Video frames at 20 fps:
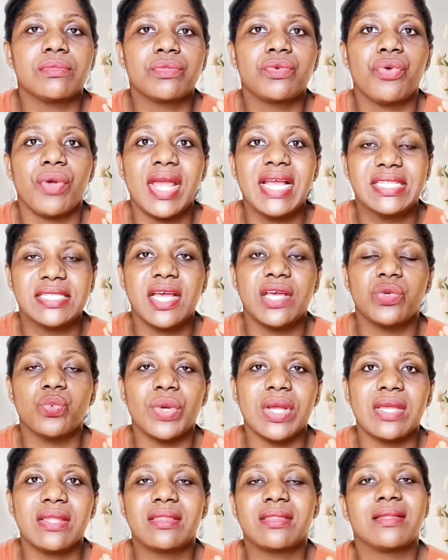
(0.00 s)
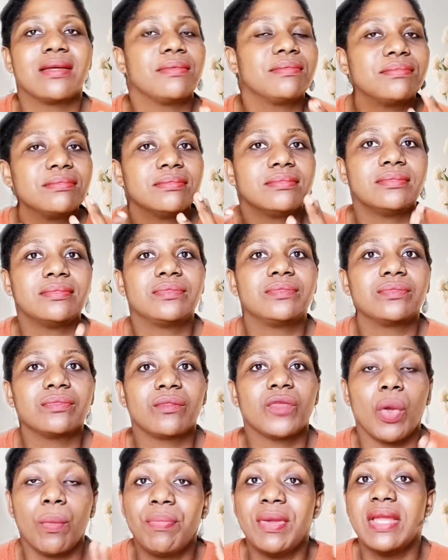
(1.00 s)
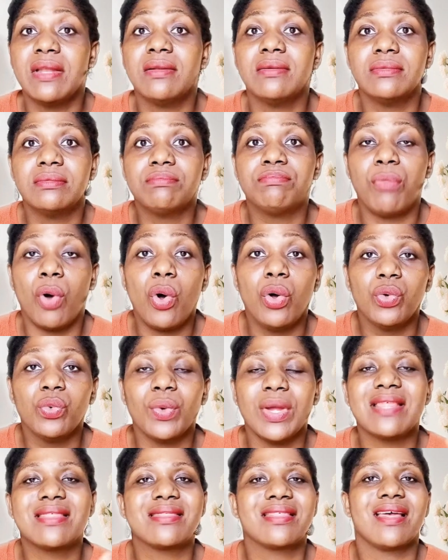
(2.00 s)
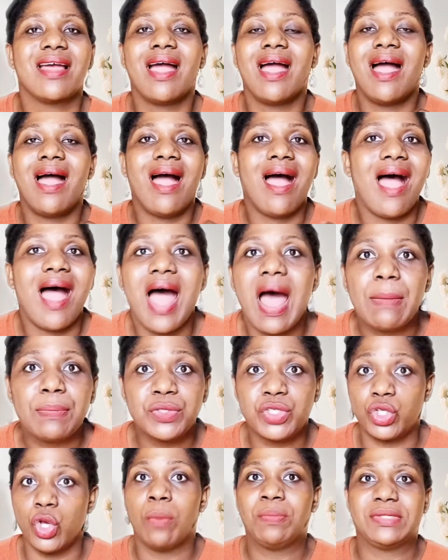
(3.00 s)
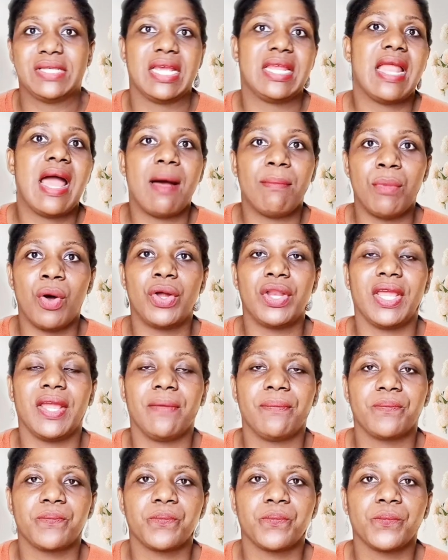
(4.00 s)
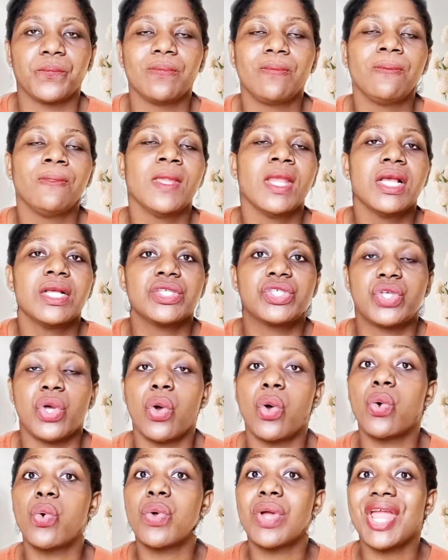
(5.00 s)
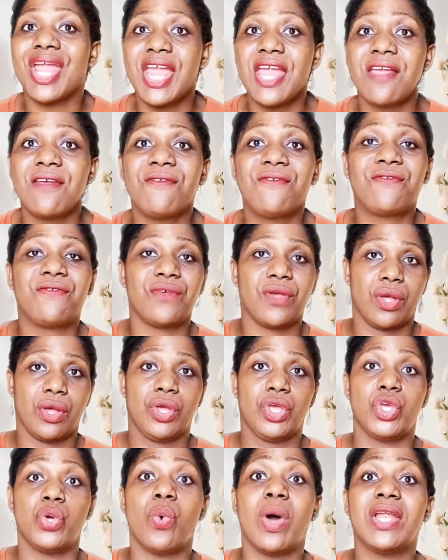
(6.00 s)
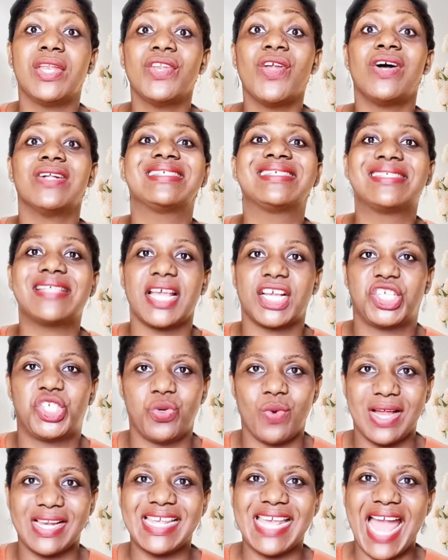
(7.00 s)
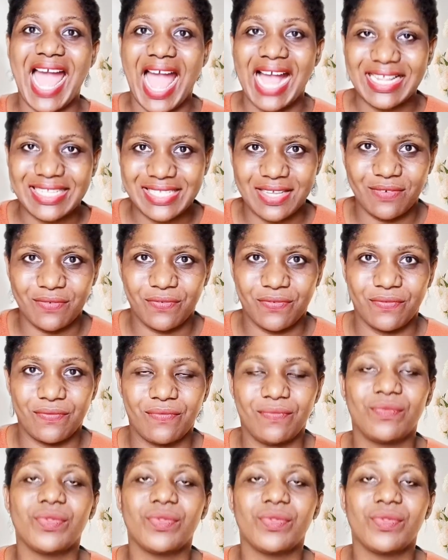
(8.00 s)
created with, being born with, are absorbed in her body. So if you are not sexually active,